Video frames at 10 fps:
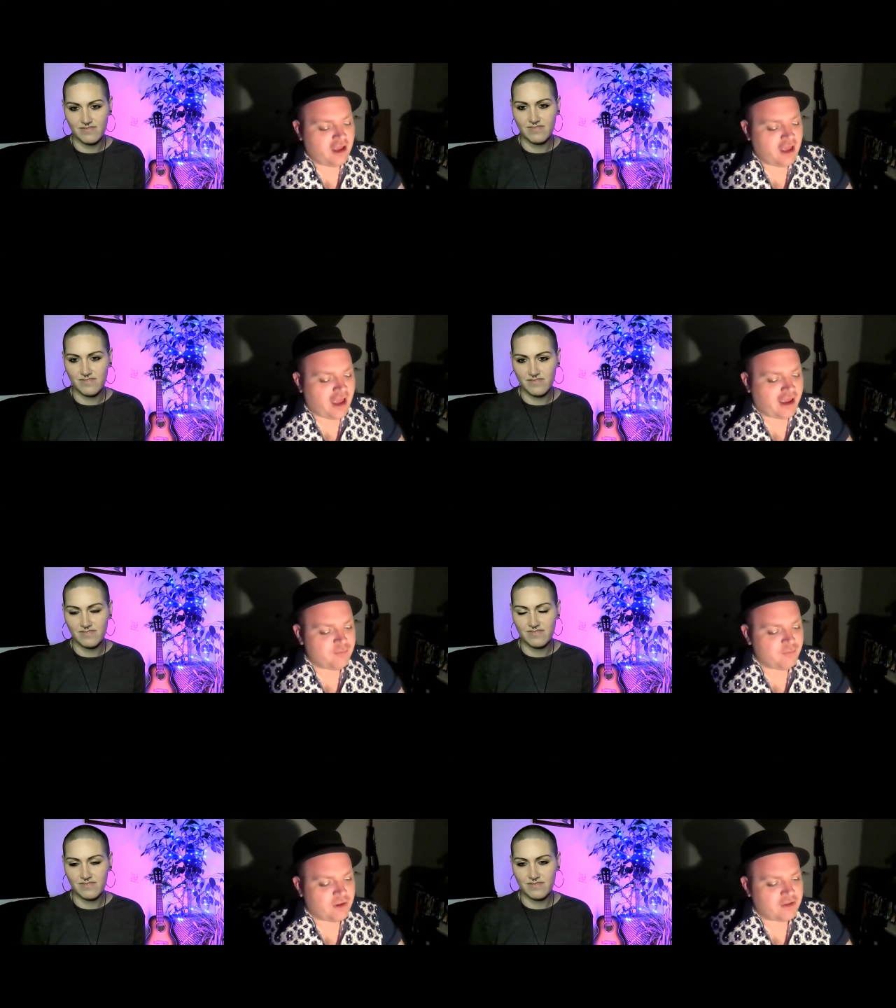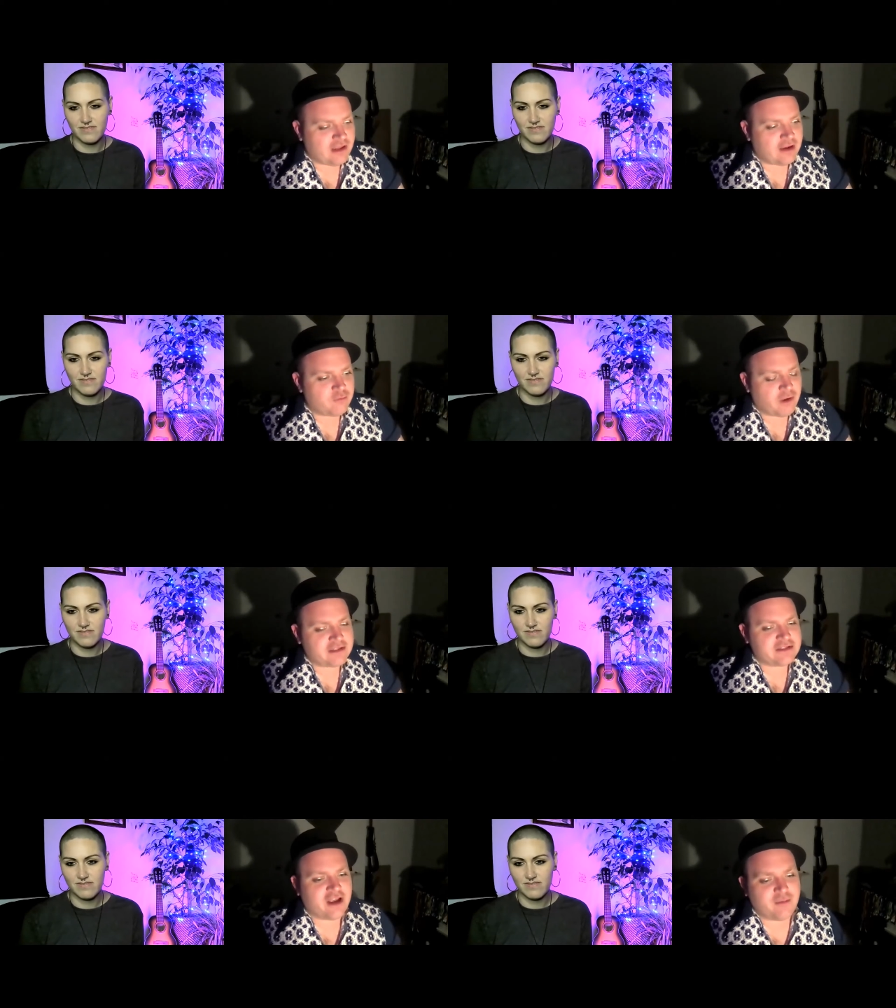Speaker 1: um, that by the
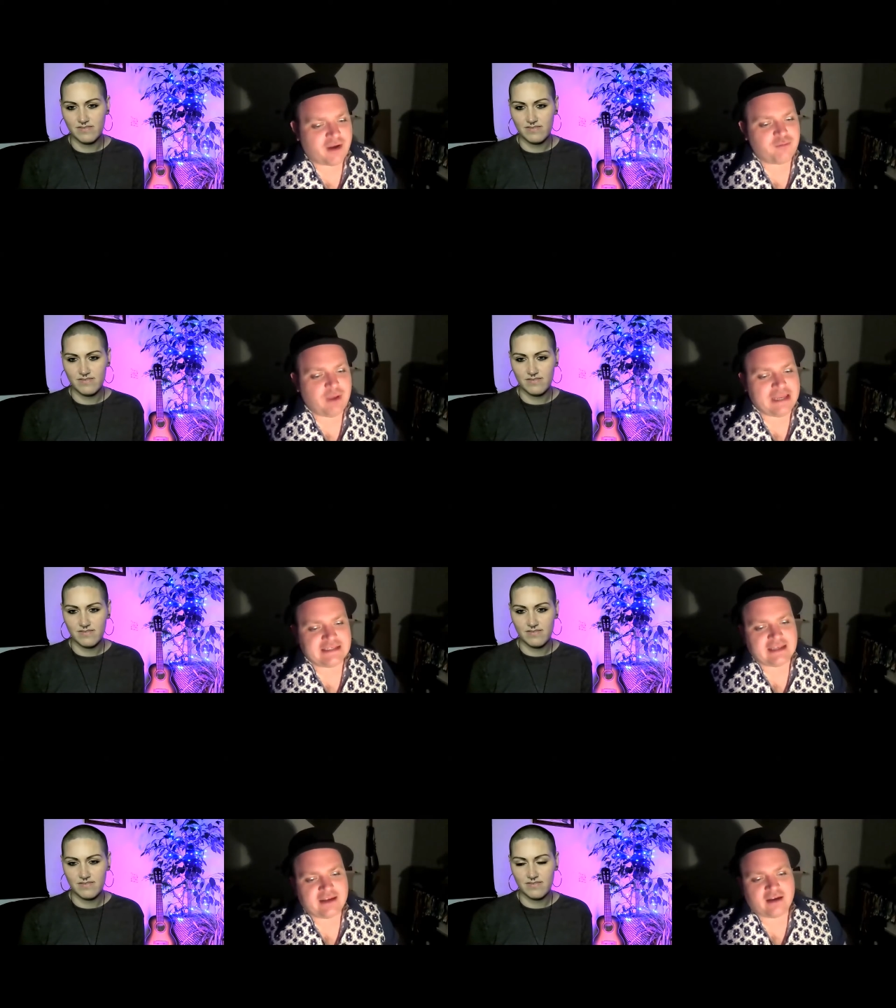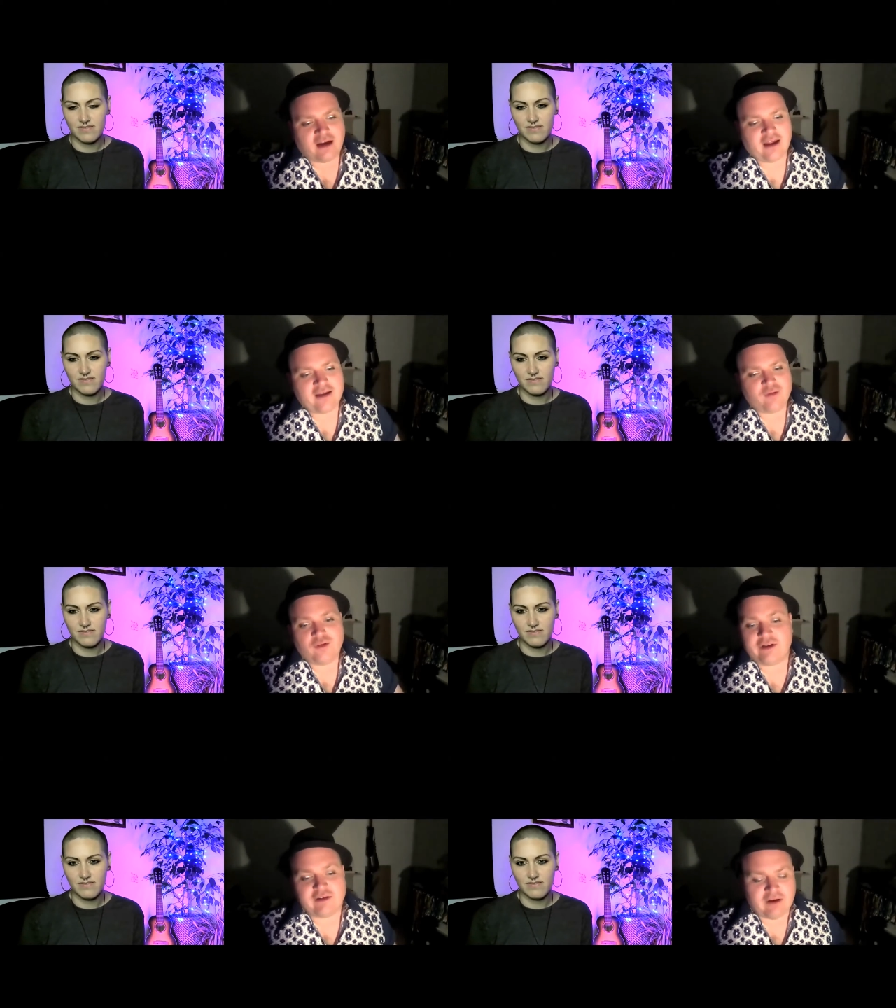time I've made it, I've
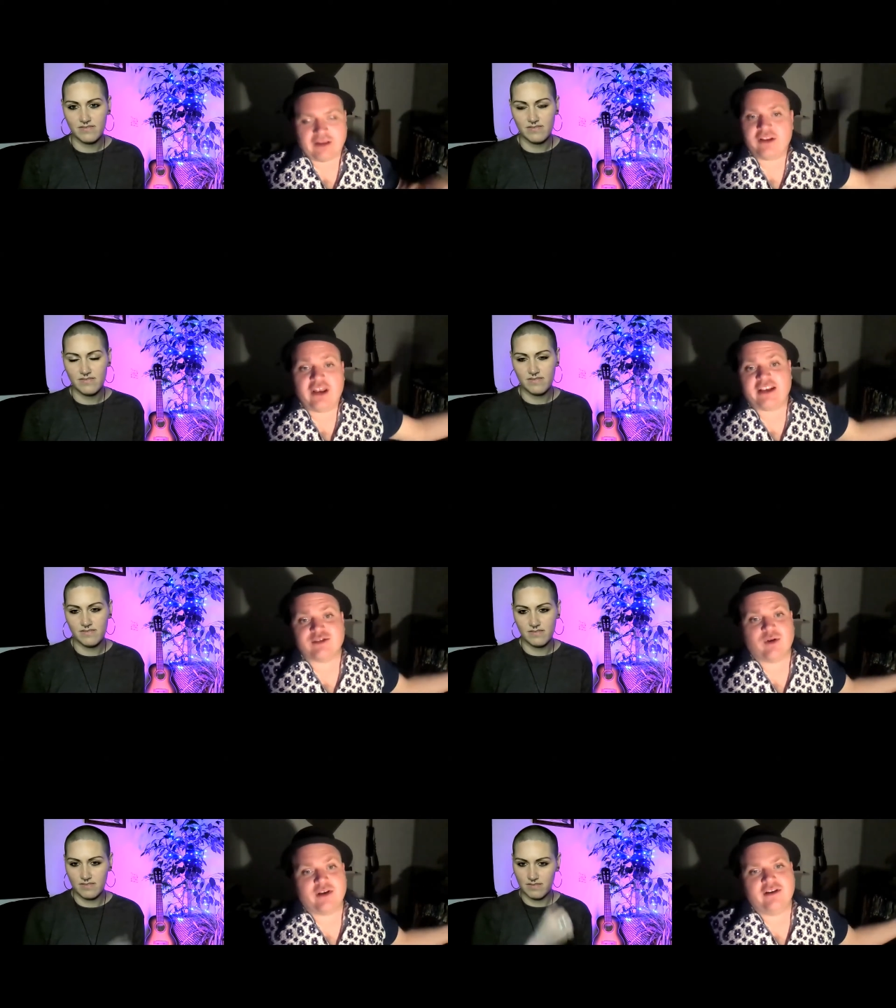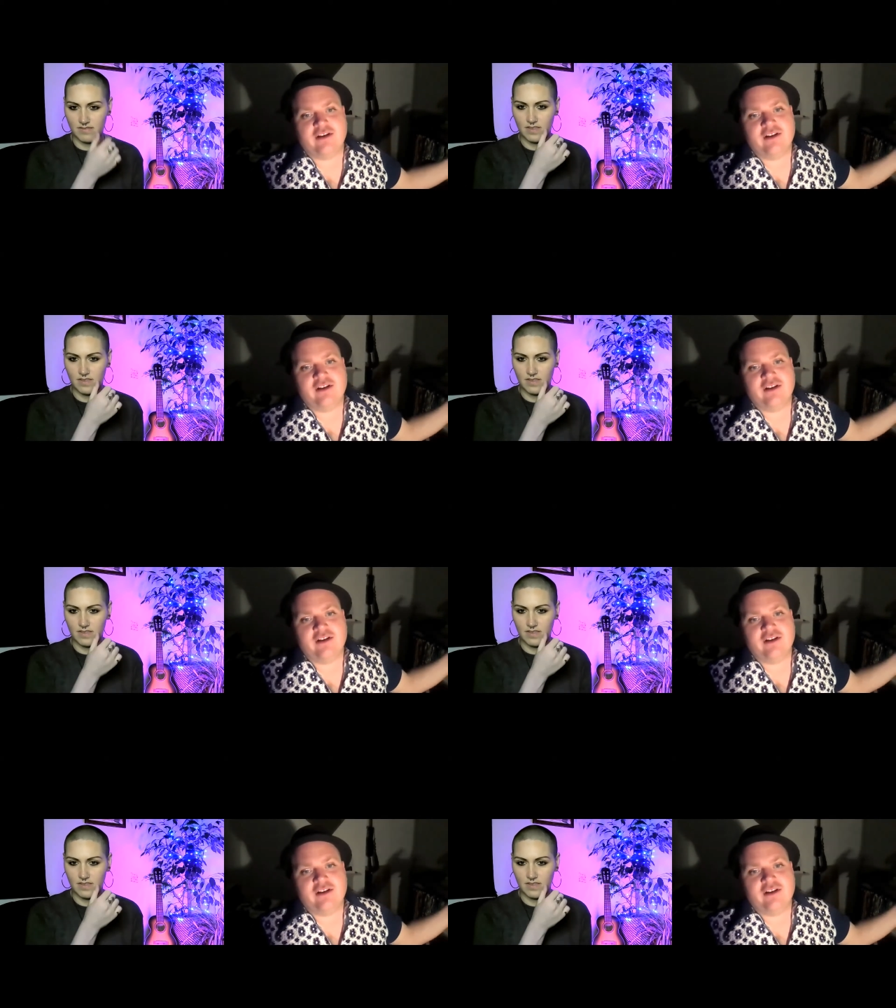already written the next one.